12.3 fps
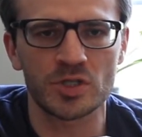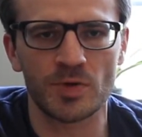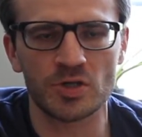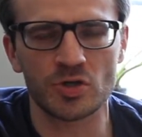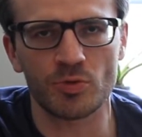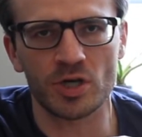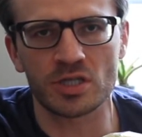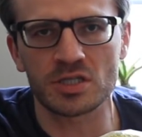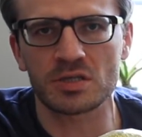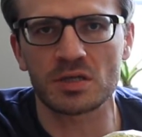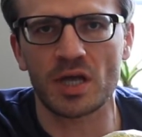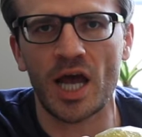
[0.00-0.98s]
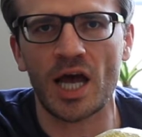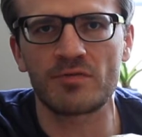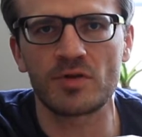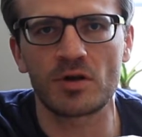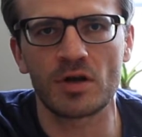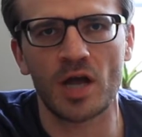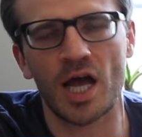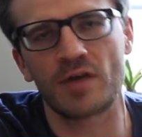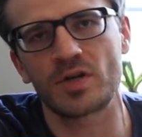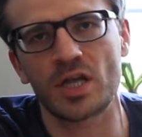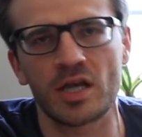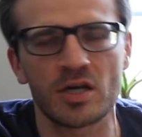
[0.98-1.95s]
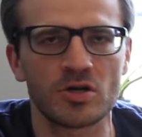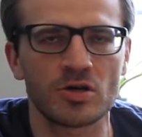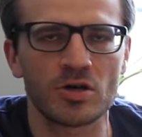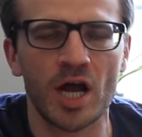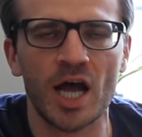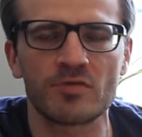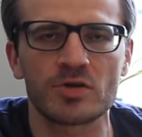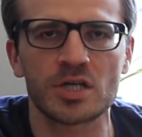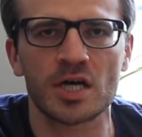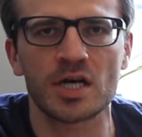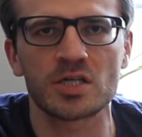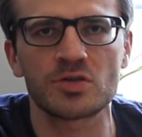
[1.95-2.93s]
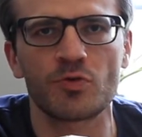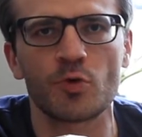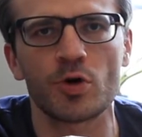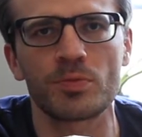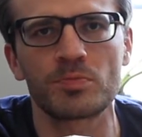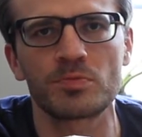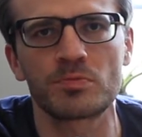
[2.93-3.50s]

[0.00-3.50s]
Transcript: especially when it's advocated or advertised for